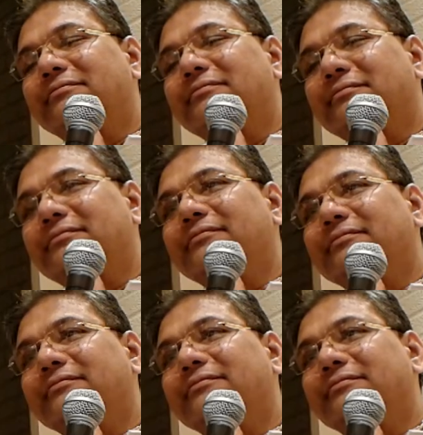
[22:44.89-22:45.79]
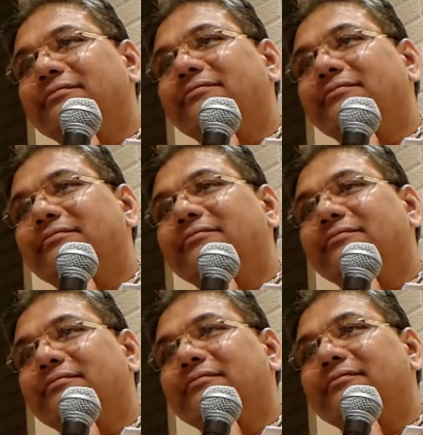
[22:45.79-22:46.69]
The meaning, the
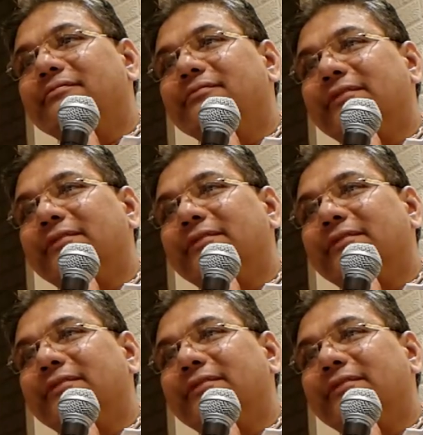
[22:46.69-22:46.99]
deep meaning.